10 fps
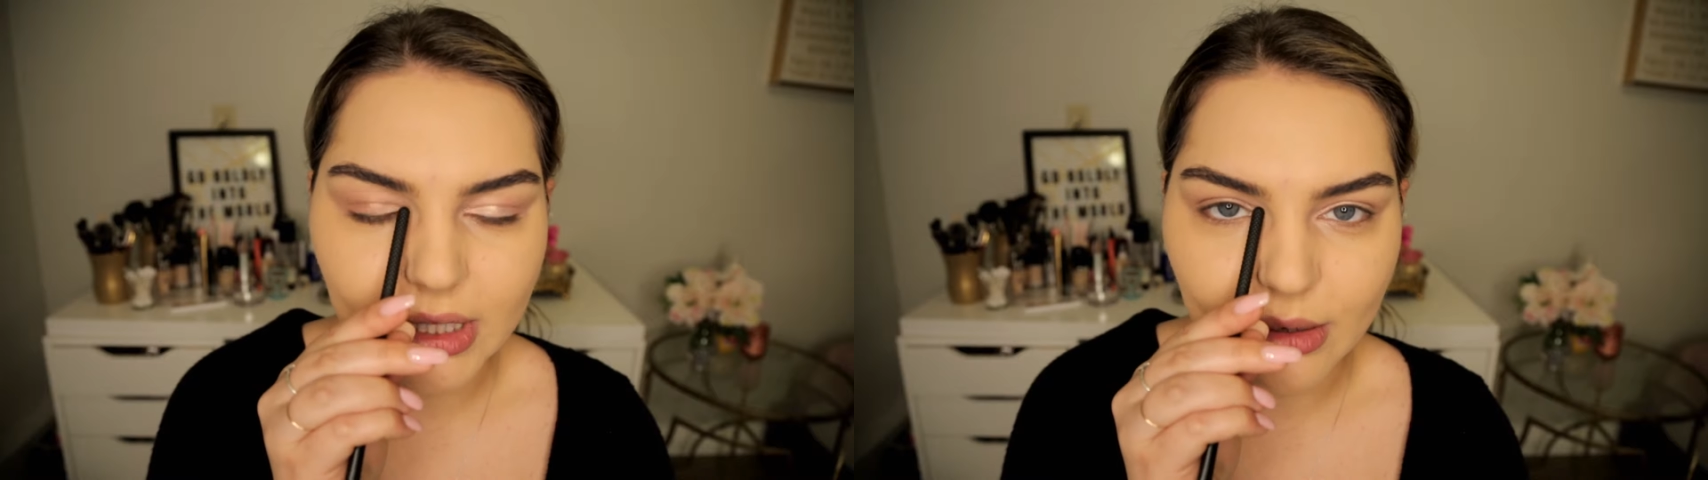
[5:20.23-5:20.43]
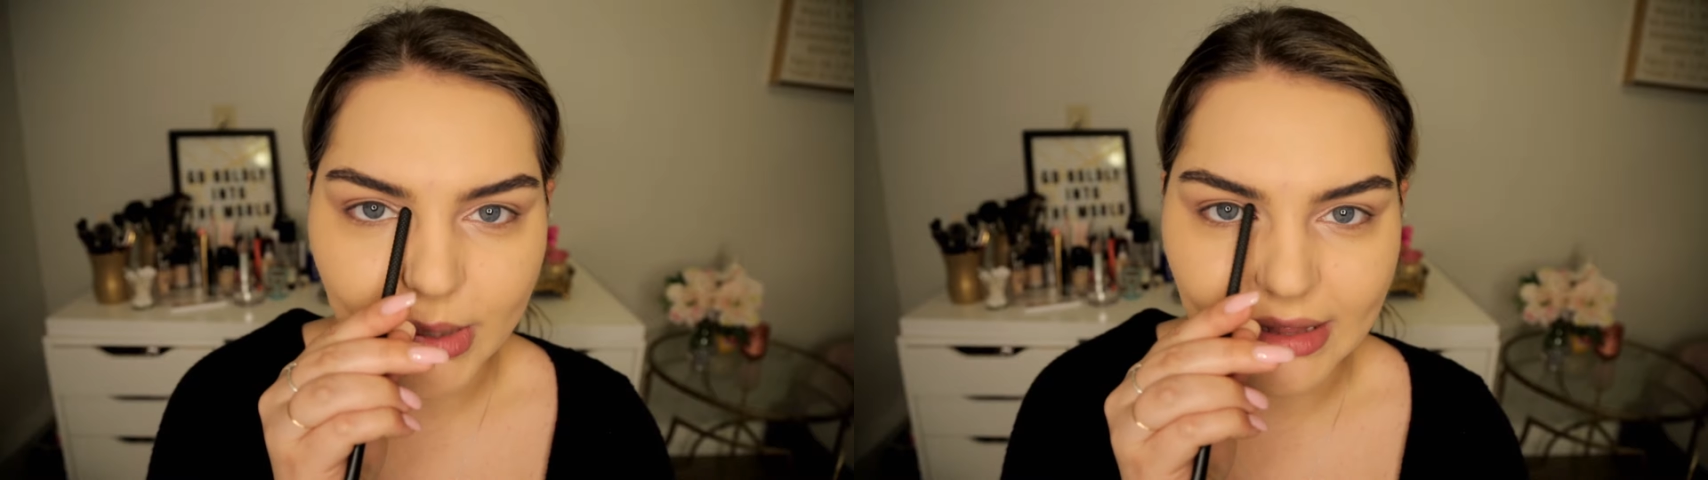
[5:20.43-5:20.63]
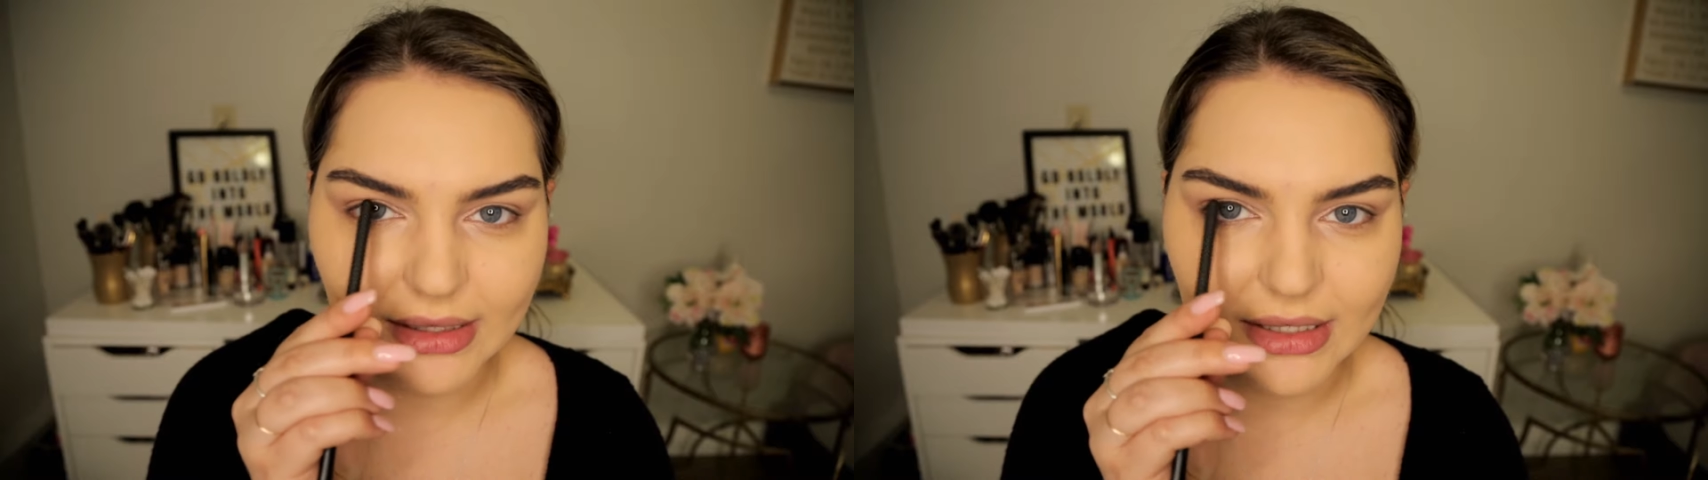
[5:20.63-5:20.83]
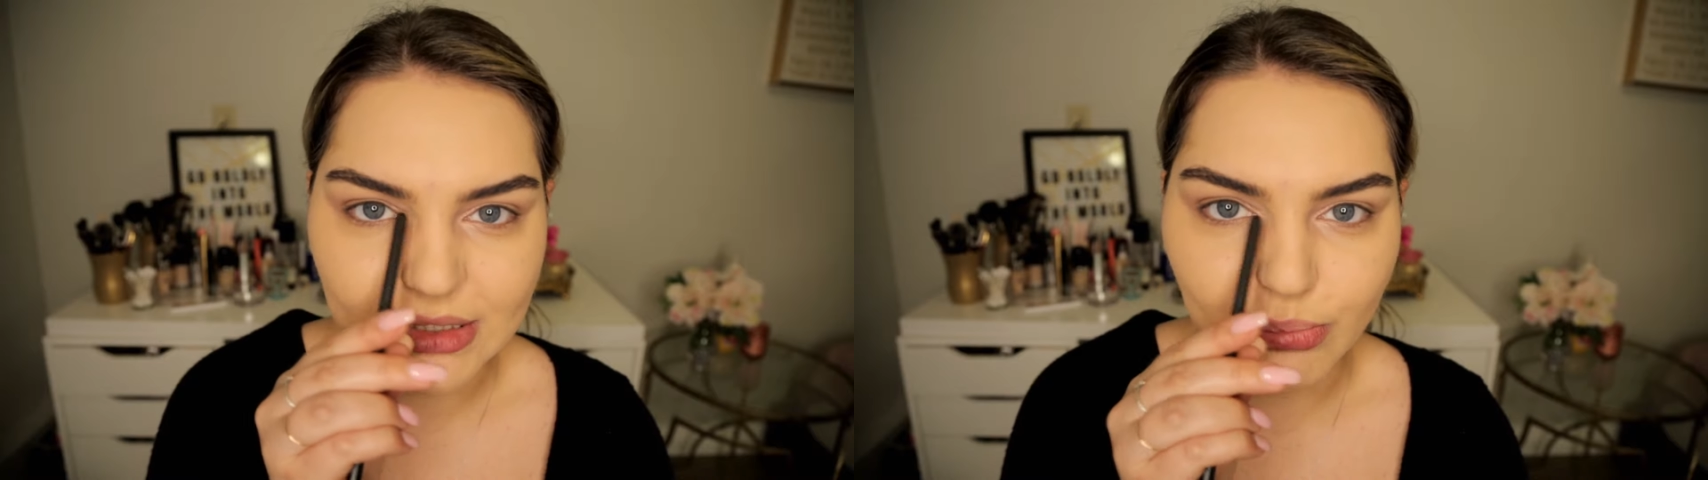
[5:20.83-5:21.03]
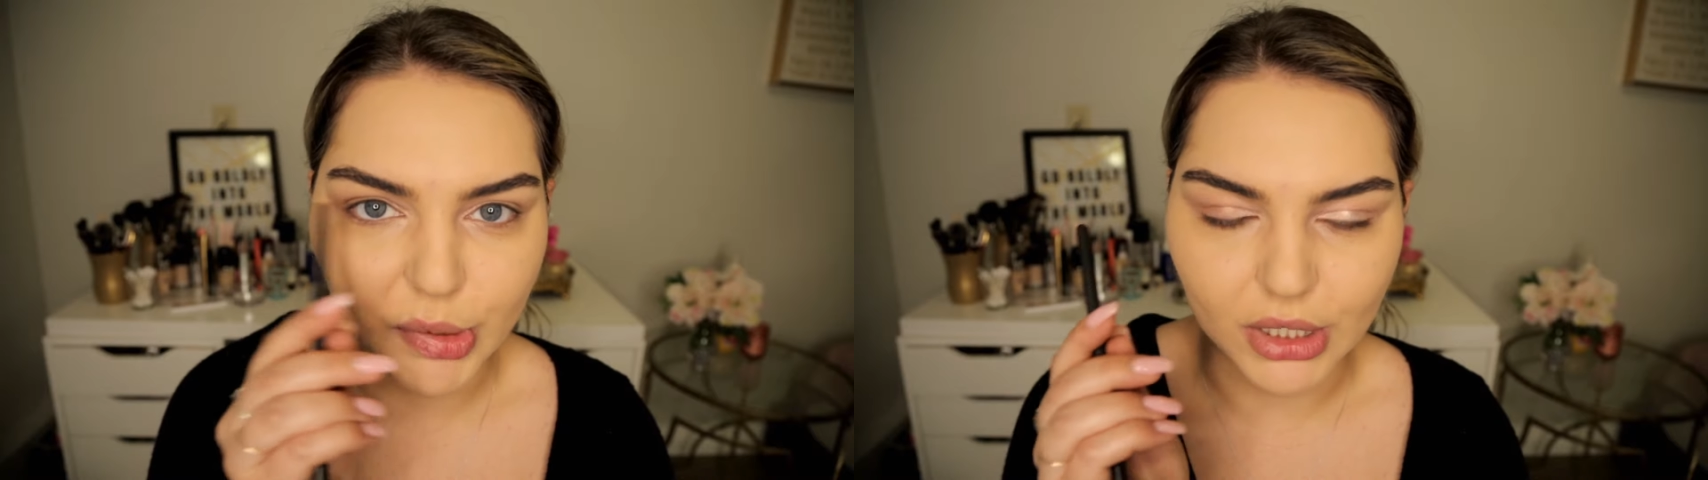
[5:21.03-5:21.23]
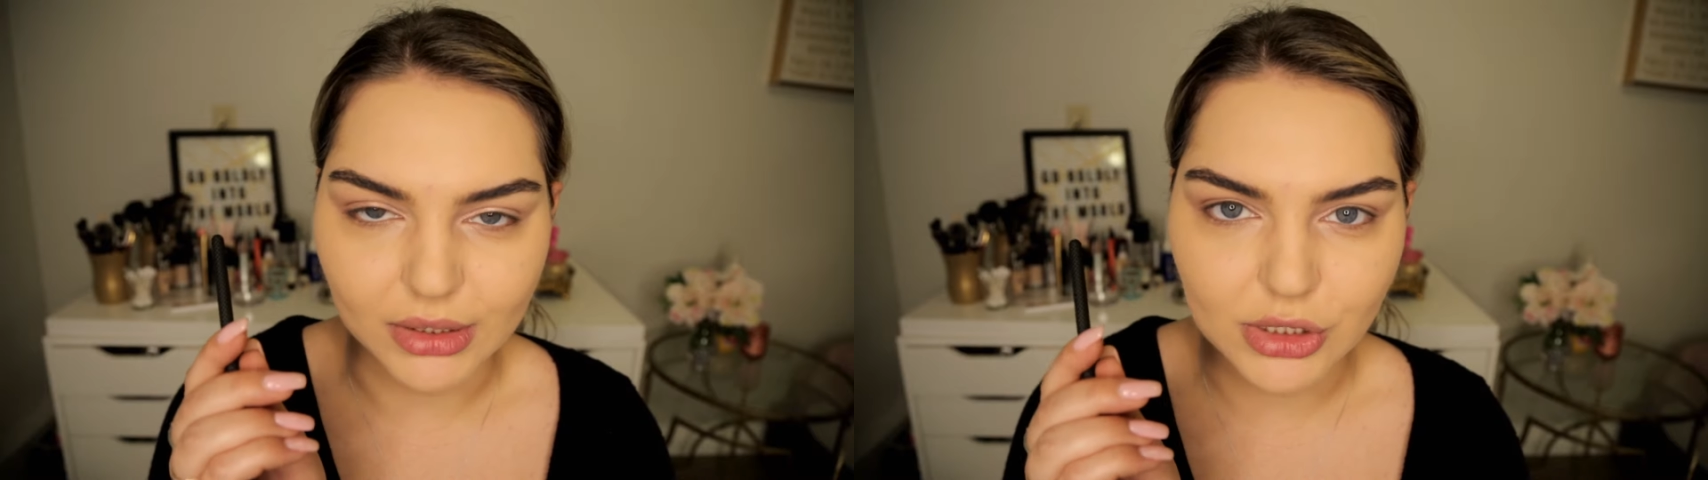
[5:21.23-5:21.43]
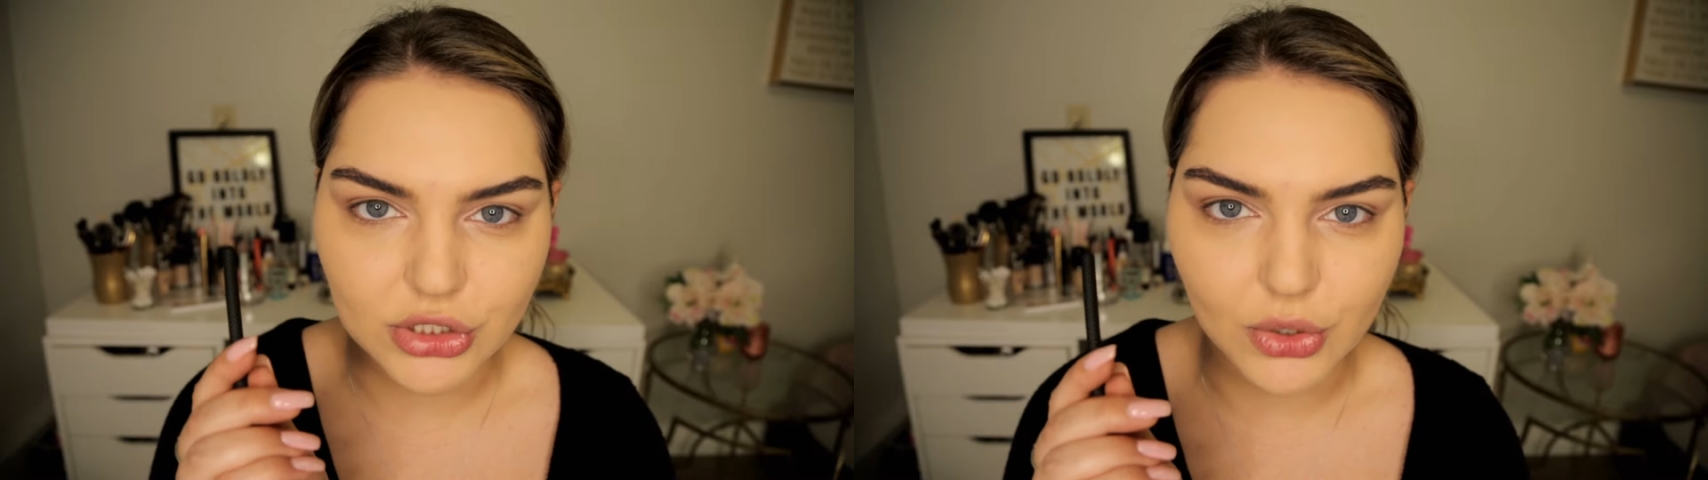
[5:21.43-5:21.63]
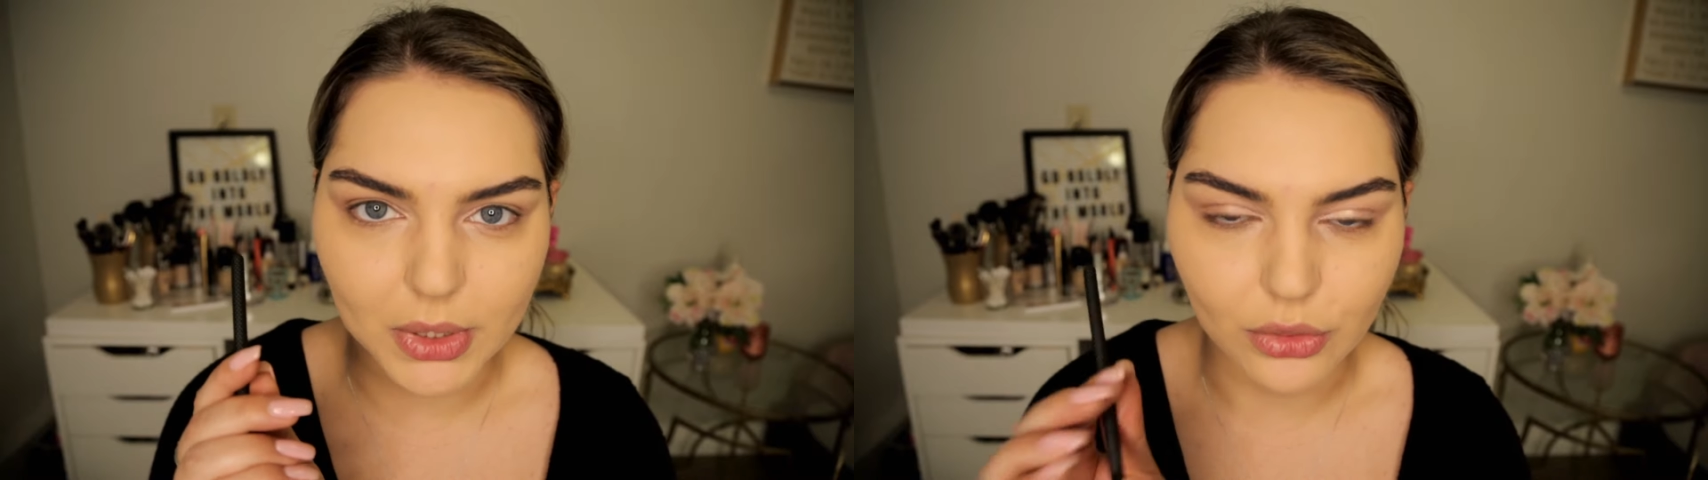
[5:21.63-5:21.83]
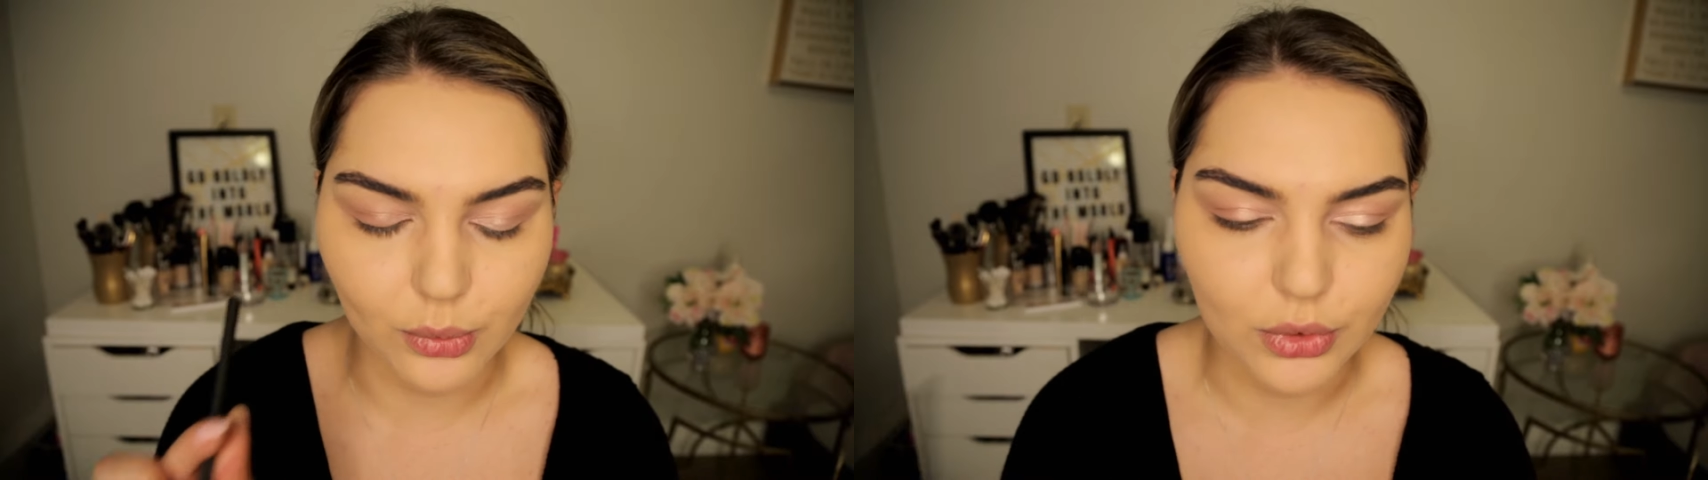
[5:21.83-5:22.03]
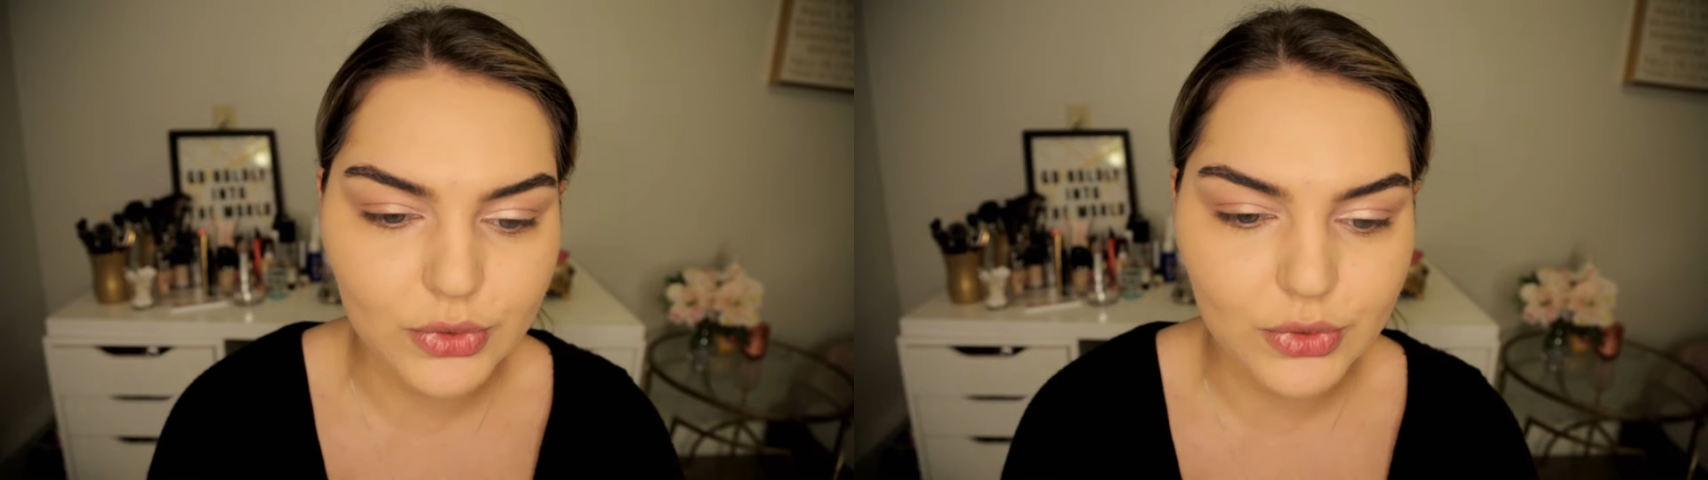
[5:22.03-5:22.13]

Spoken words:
Like, my lid is barely showing through.